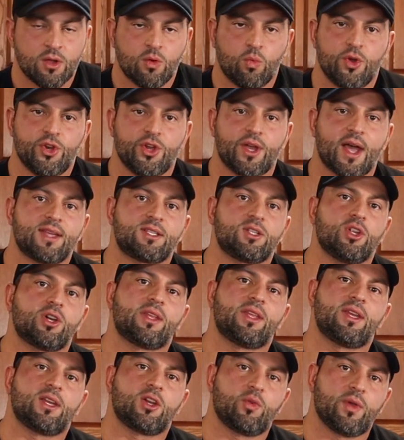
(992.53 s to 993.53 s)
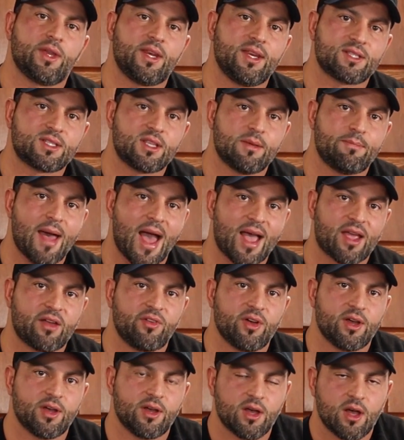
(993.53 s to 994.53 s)
When you guys look at the ingredients in the back
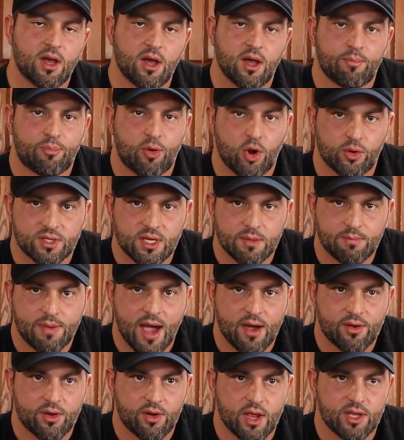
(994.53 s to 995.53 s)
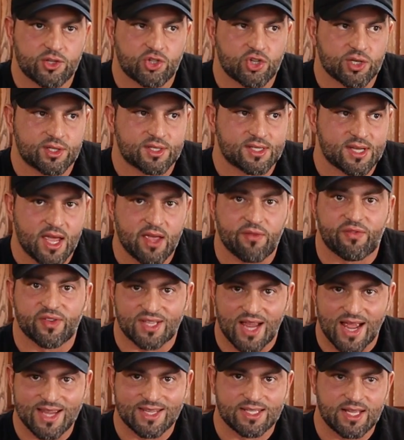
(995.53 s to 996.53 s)
of a, a protein powder, it should say, if
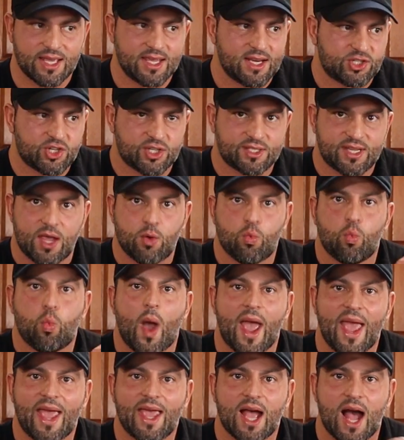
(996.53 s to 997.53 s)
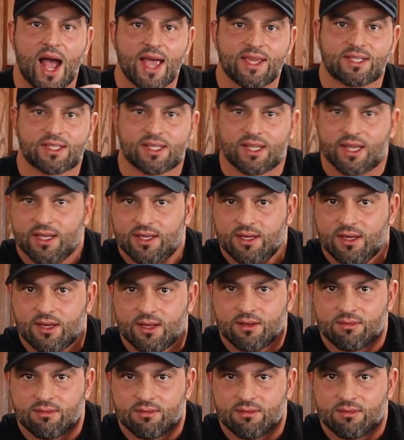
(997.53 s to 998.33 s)
it's isolate, it should say whey isolate.